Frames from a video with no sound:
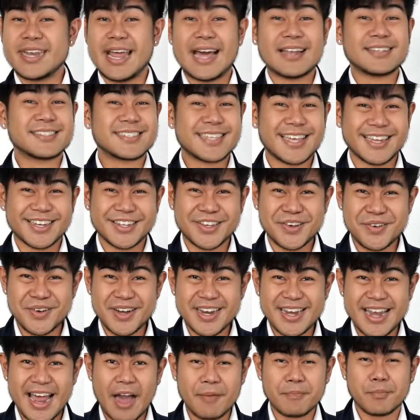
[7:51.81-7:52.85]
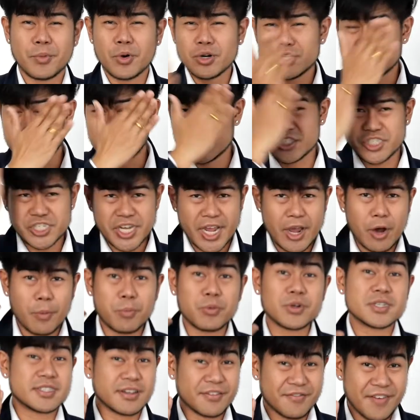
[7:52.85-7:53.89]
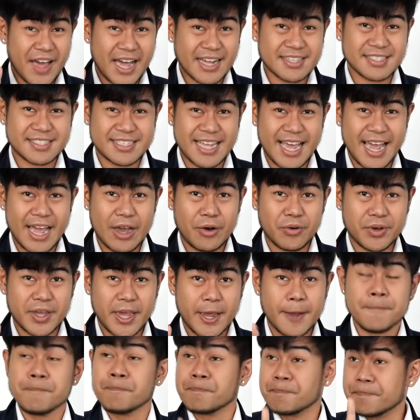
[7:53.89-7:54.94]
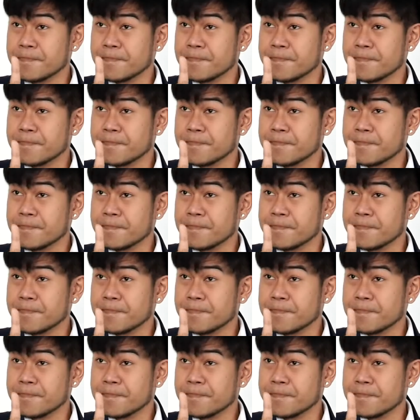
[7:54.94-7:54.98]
That's it. Good enough. Put the gel, put the wax there, okay?